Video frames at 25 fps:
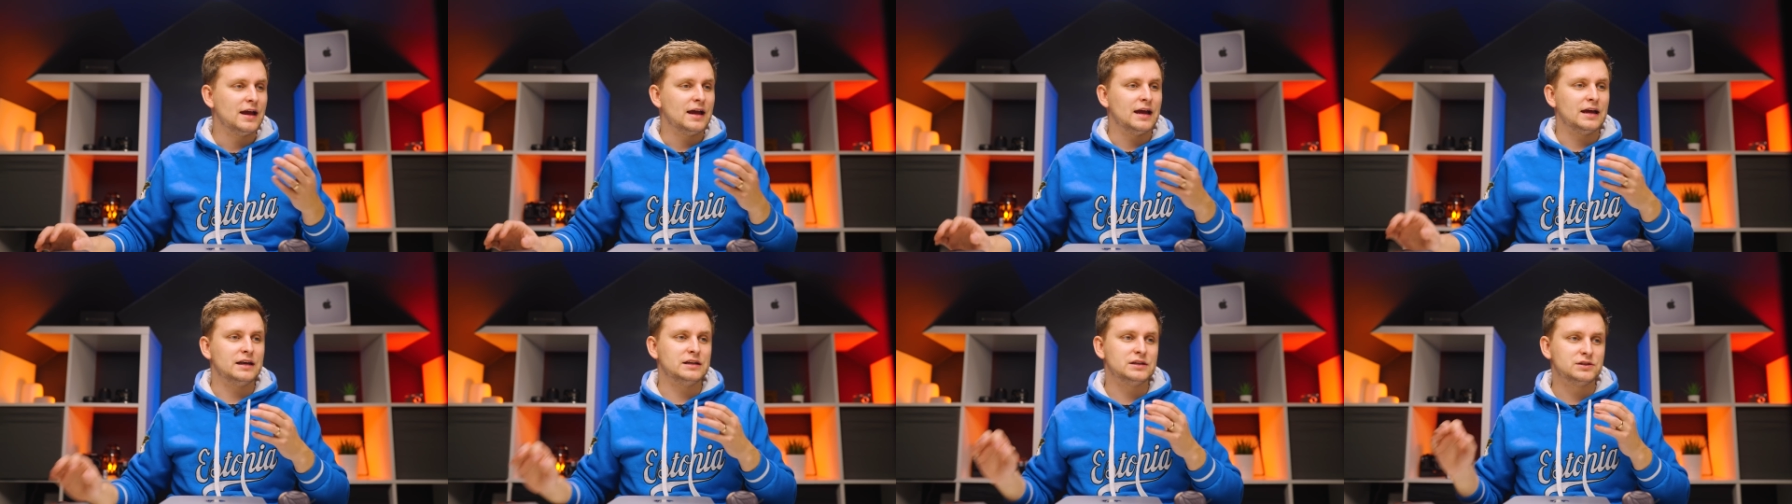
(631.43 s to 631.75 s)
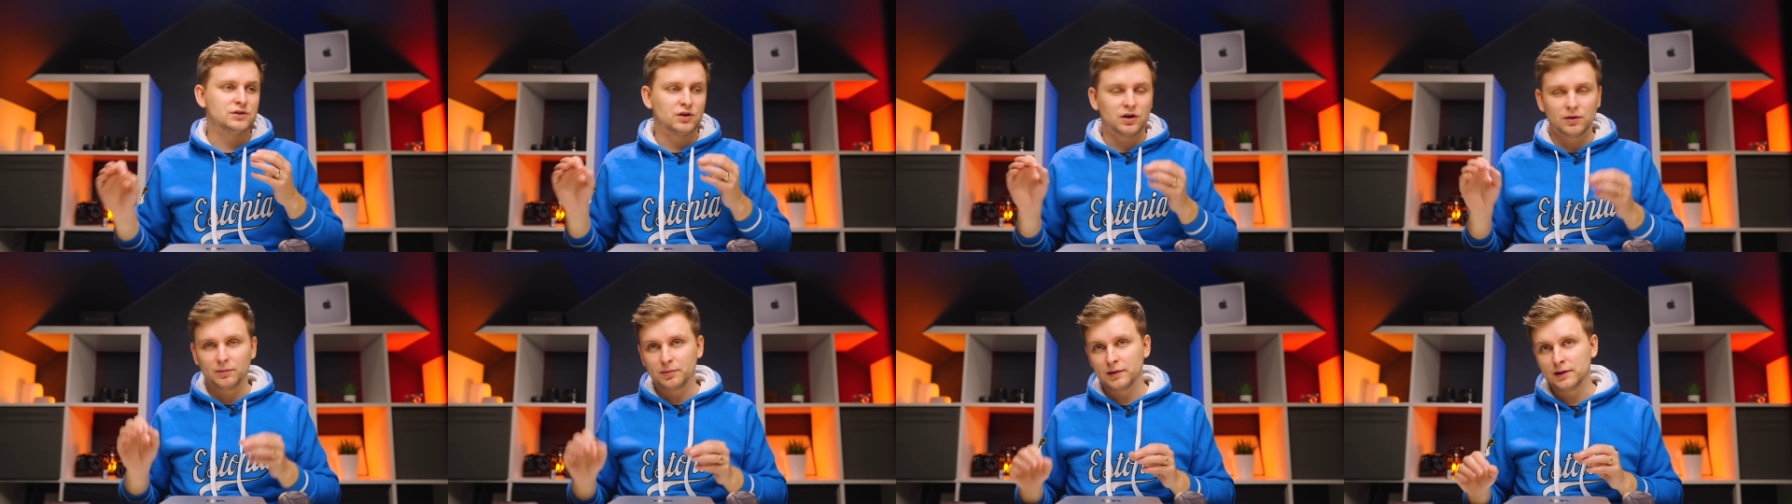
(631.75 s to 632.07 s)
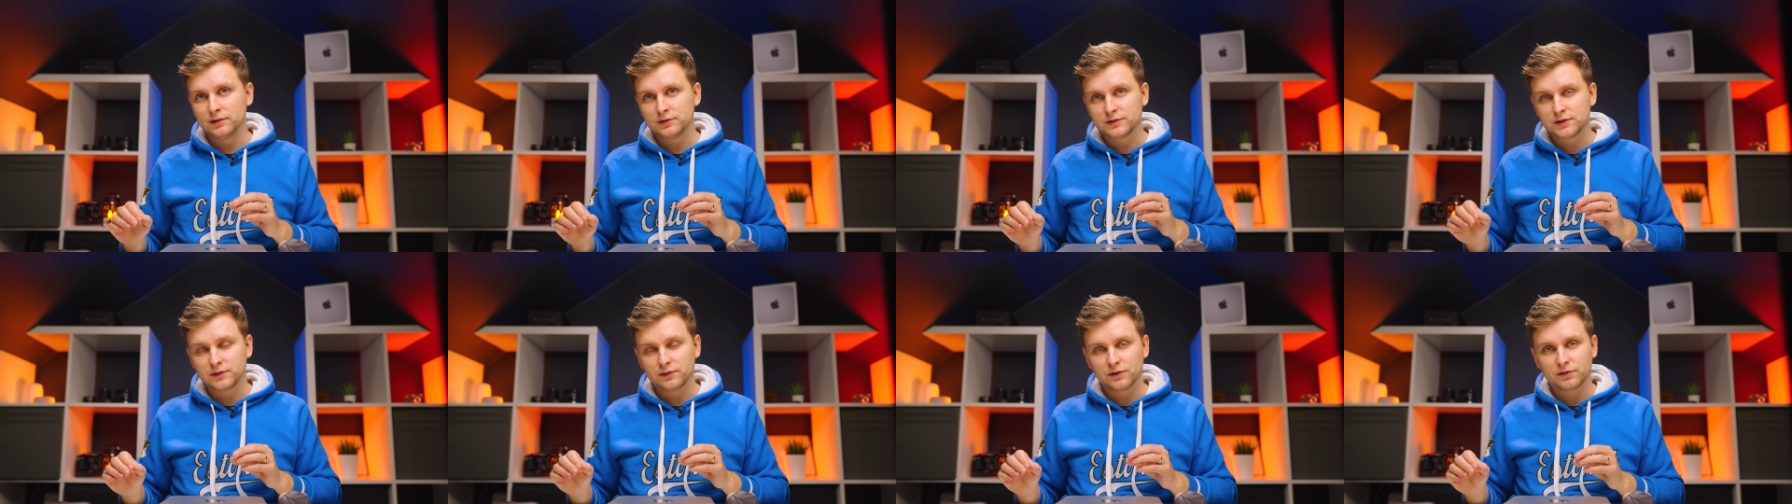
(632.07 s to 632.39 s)
It is not a
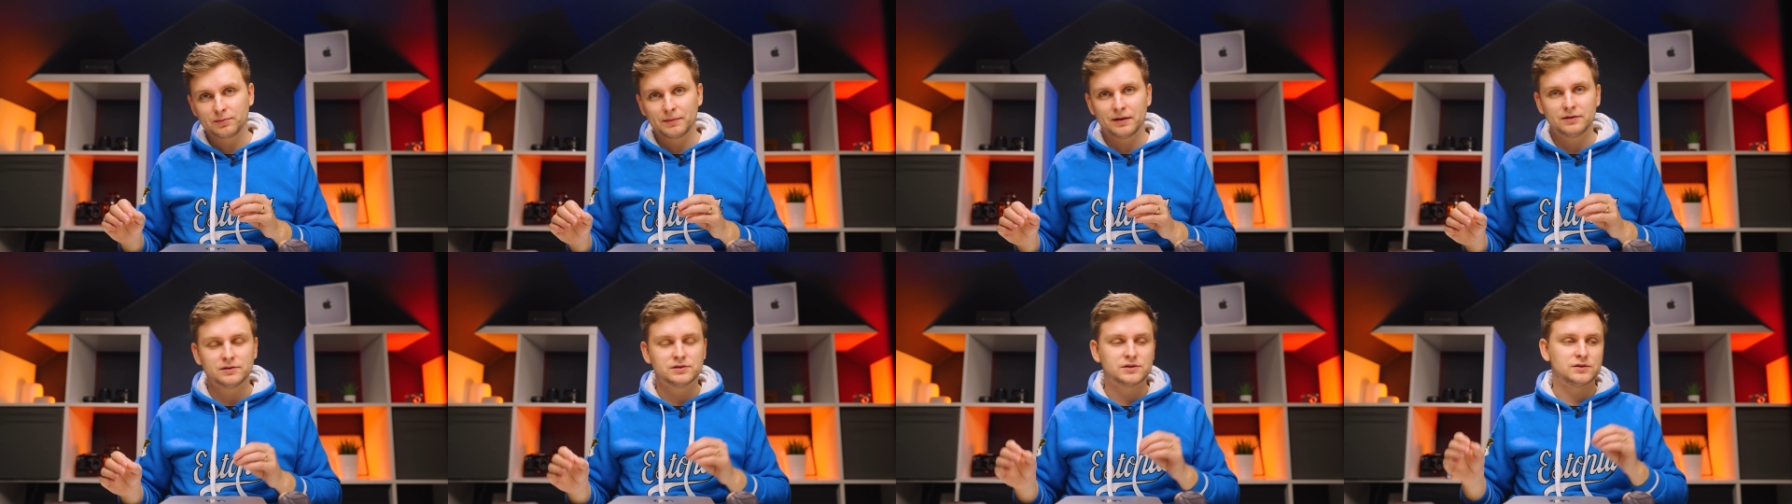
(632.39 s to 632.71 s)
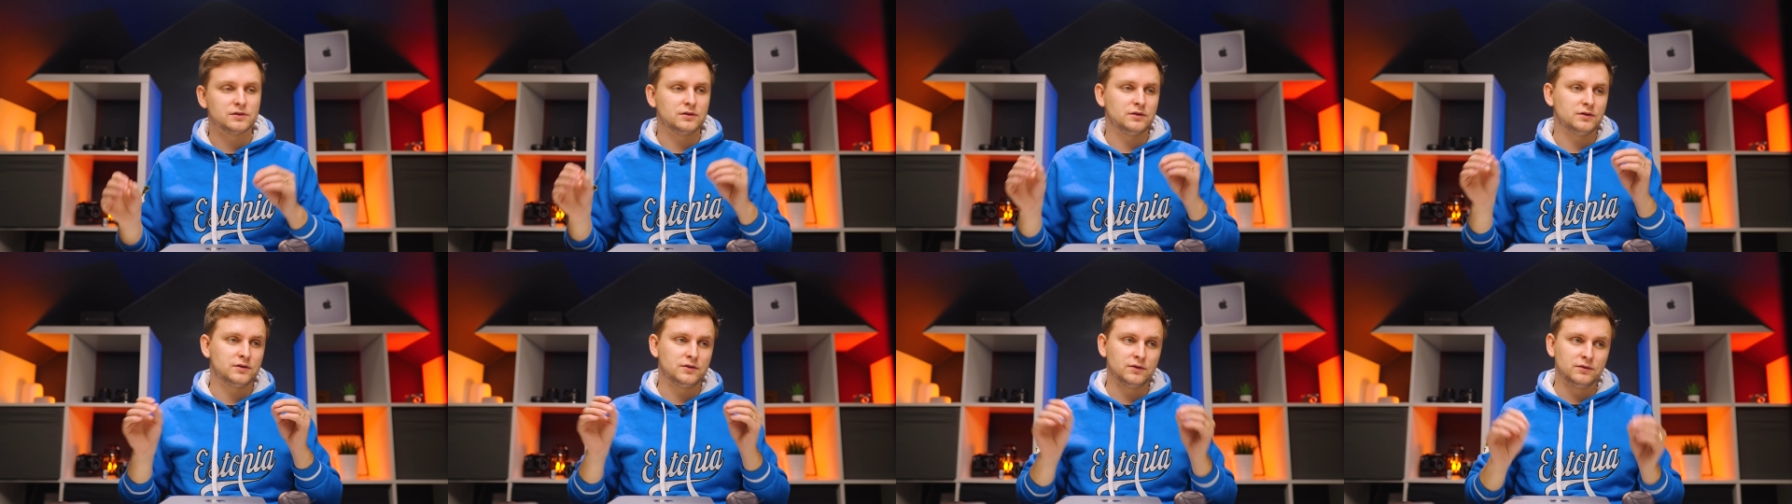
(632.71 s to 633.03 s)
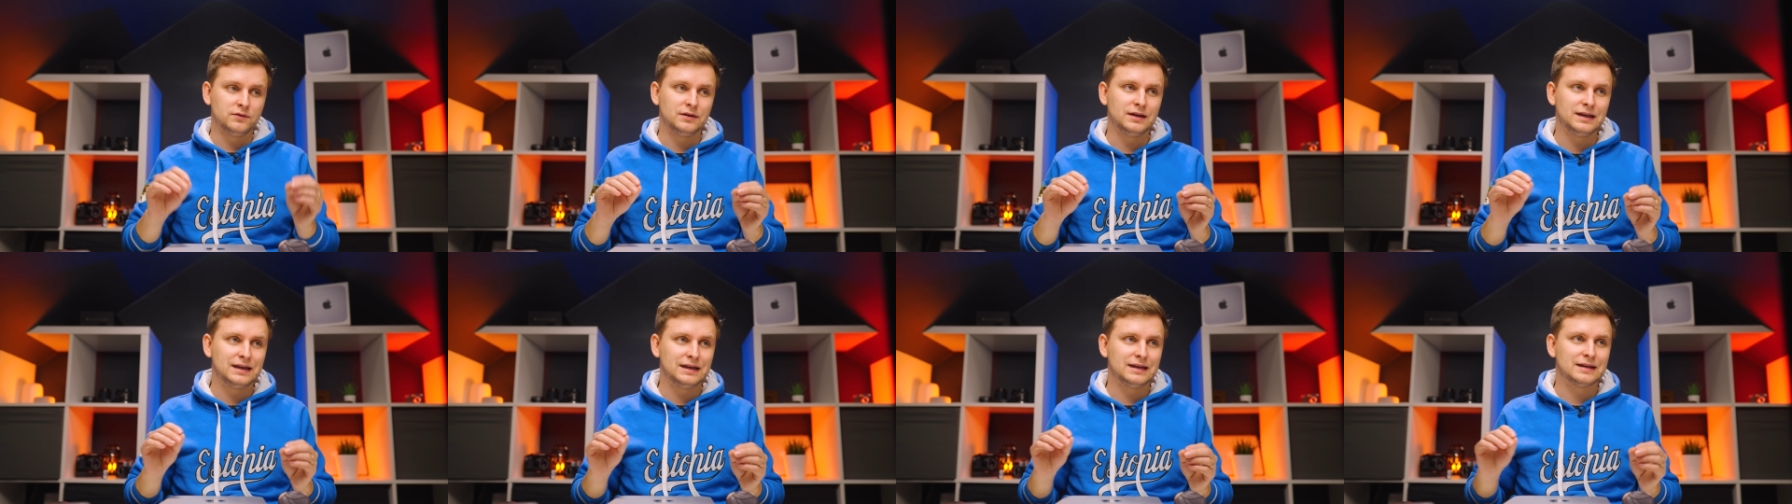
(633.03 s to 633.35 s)
Bluetooth mouse, so you
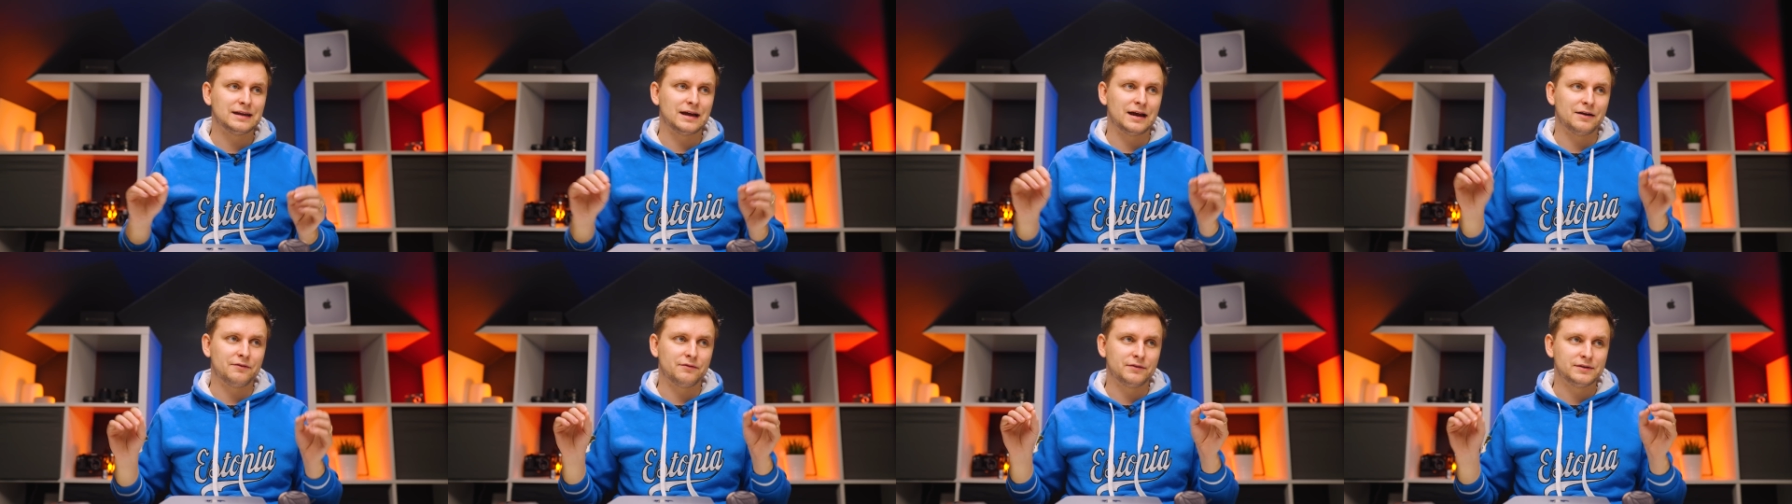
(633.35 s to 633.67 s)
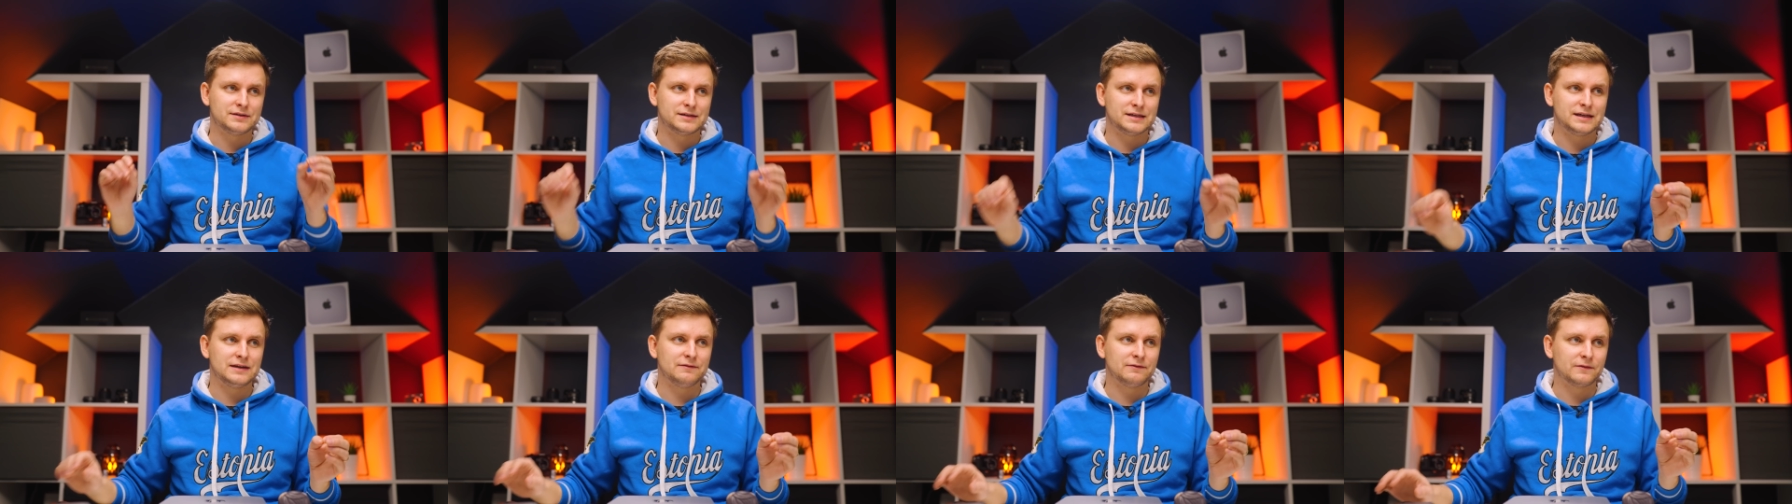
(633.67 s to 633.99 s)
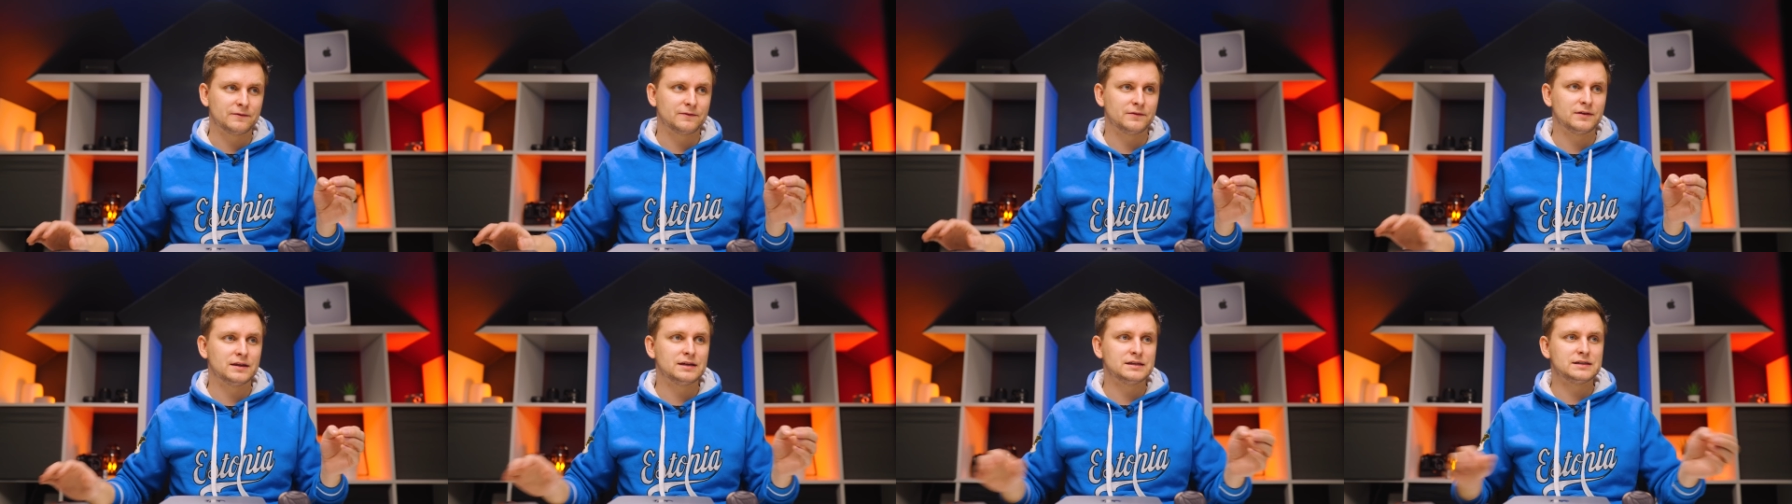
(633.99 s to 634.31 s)
do need a receiver
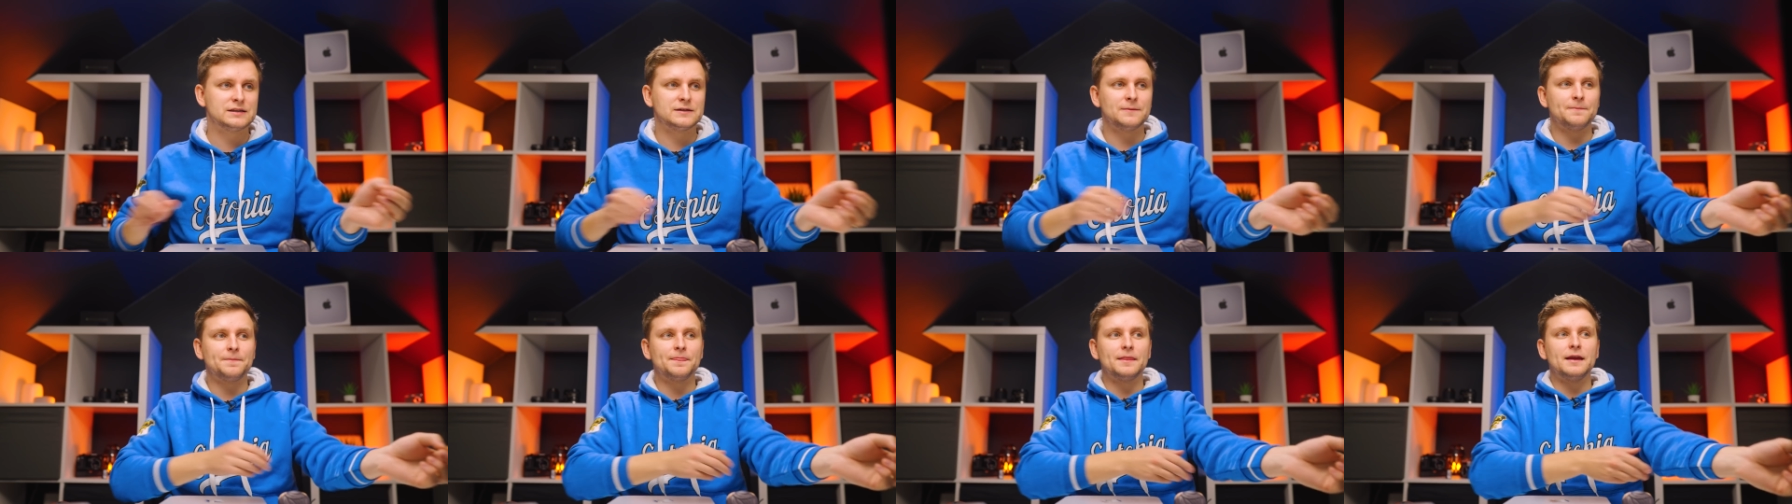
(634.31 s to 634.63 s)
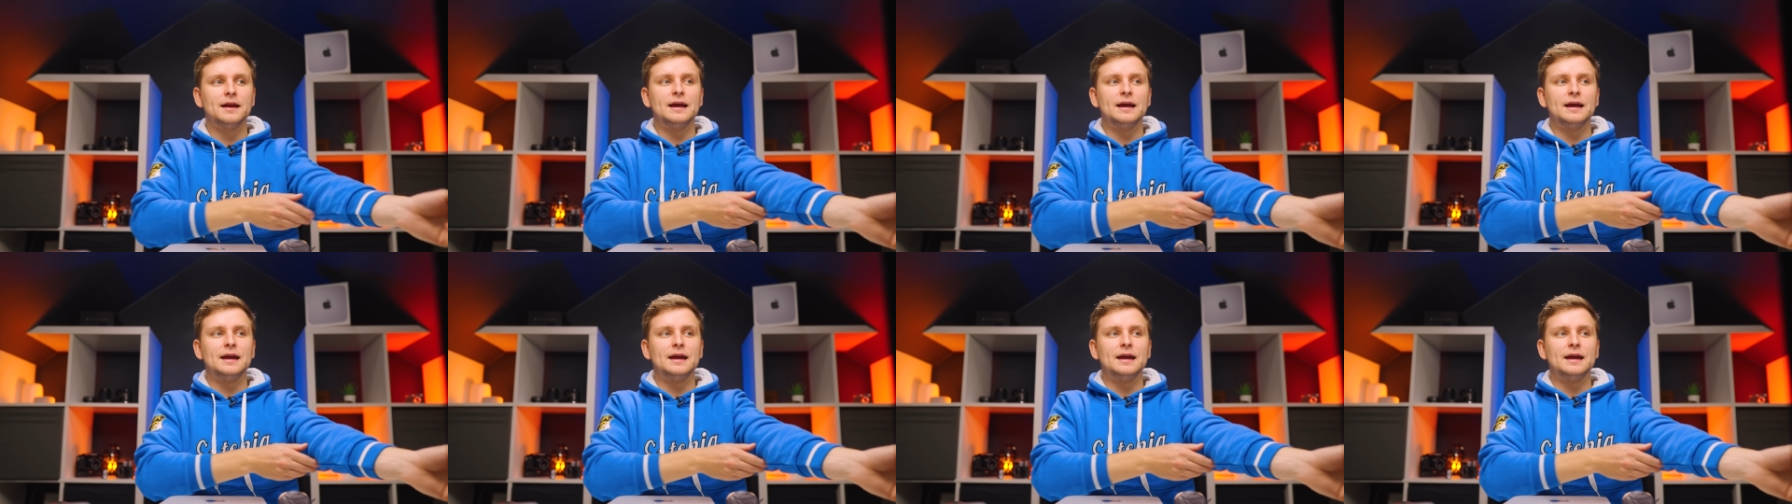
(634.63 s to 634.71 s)
for this.